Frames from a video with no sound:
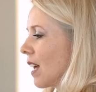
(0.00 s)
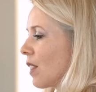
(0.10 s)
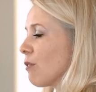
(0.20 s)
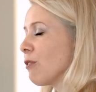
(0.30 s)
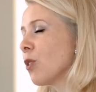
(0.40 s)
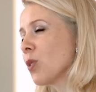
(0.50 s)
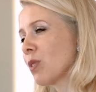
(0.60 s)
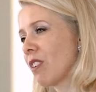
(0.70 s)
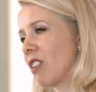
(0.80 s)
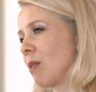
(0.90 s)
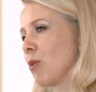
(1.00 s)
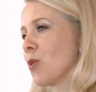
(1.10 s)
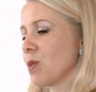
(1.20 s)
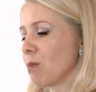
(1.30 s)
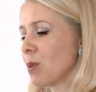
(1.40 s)
And the 4th very
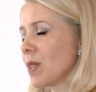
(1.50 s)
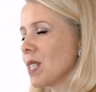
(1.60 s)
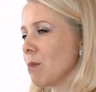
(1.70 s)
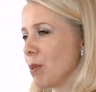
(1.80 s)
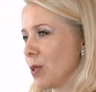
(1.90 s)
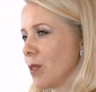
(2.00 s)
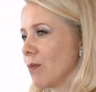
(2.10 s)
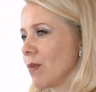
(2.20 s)
important principle